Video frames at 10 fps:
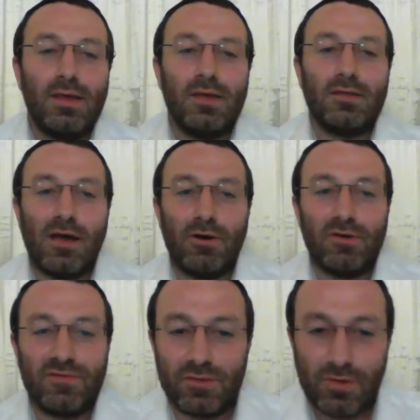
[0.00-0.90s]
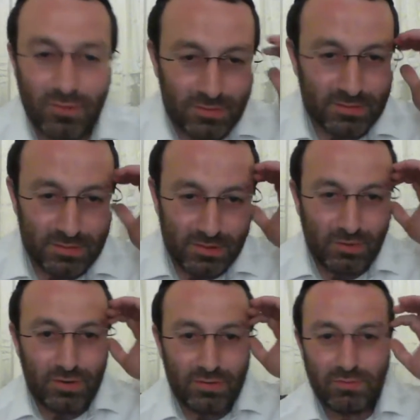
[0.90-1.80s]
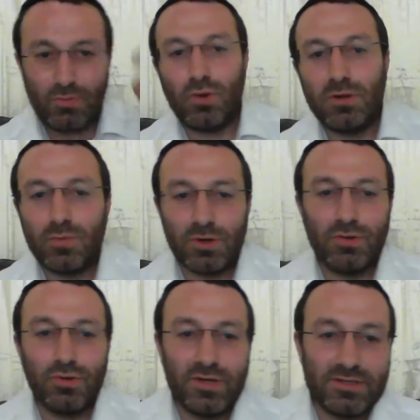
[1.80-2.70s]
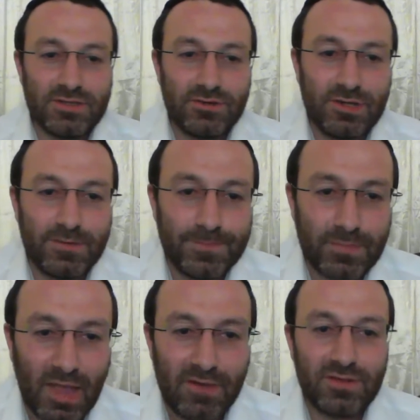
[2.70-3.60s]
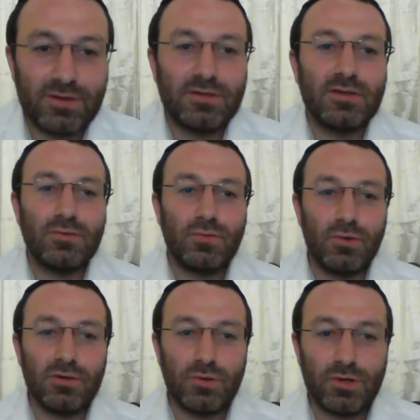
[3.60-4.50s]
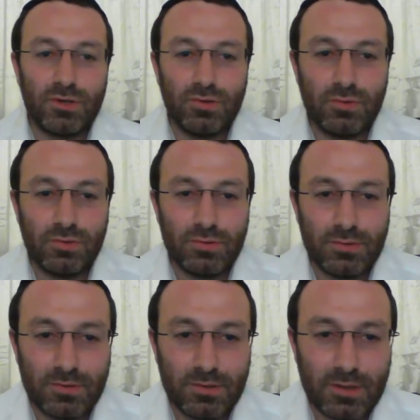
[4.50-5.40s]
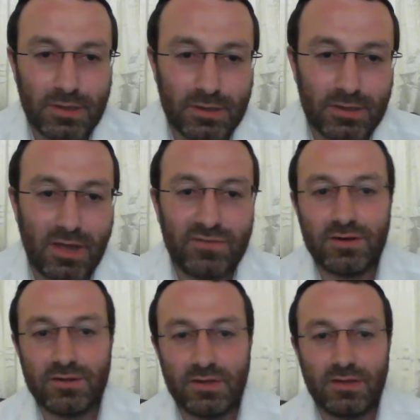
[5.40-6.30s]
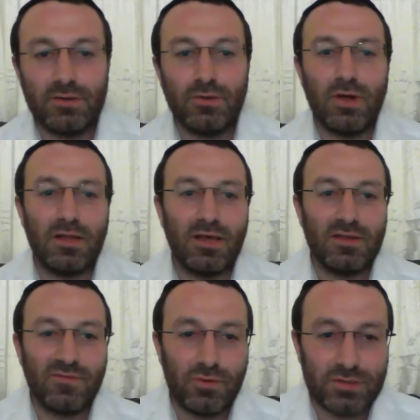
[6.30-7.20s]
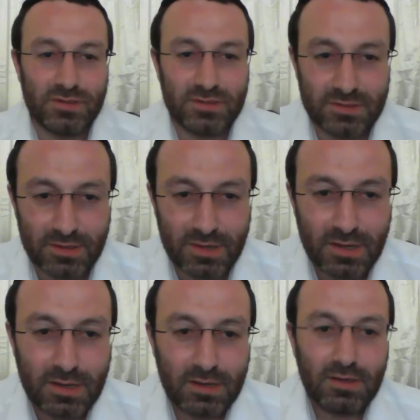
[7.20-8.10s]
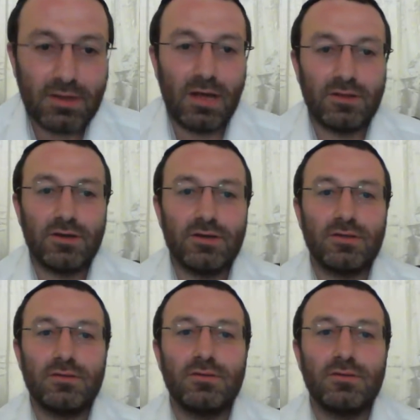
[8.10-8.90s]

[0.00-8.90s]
Now, if you know World War II history, after the World War II and after the Allied forces conquered